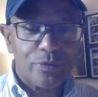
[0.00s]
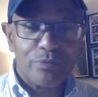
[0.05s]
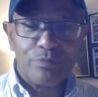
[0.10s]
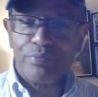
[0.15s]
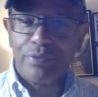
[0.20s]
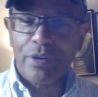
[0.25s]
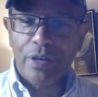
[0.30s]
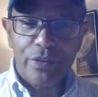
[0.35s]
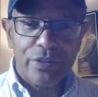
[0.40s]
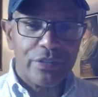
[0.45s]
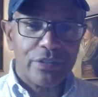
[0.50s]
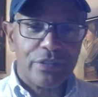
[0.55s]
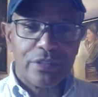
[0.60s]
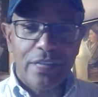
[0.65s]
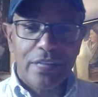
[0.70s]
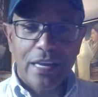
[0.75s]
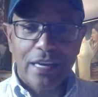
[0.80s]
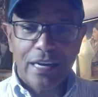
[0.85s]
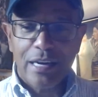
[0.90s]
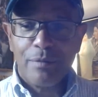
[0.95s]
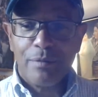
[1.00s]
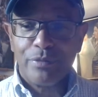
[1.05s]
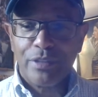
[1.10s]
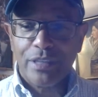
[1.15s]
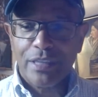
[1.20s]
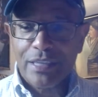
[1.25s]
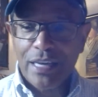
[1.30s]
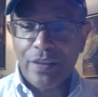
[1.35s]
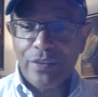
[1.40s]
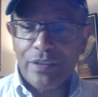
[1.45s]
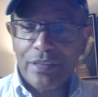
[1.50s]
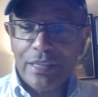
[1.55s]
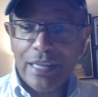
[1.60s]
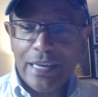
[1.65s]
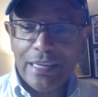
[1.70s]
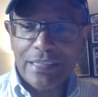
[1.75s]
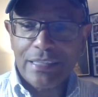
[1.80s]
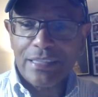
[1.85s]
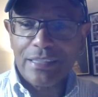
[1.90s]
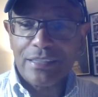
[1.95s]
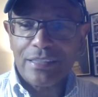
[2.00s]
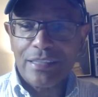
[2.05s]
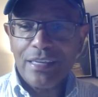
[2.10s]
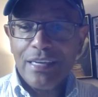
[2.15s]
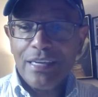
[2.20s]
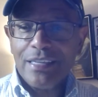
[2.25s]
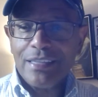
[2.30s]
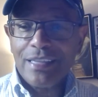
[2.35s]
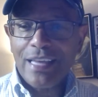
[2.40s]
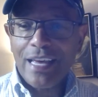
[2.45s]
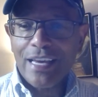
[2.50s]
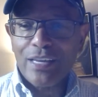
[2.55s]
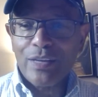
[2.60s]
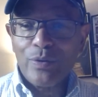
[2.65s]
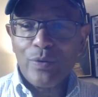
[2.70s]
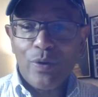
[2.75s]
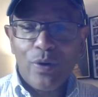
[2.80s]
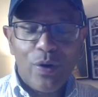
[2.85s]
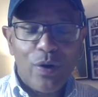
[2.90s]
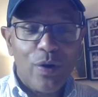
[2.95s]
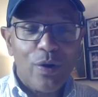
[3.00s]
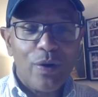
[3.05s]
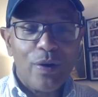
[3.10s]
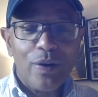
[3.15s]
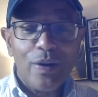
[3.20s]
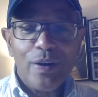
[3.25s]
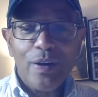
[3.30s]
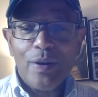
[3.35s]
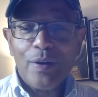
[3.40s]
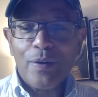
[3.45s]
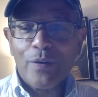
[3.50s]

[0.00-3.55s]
brothers that come together like this, thank you all.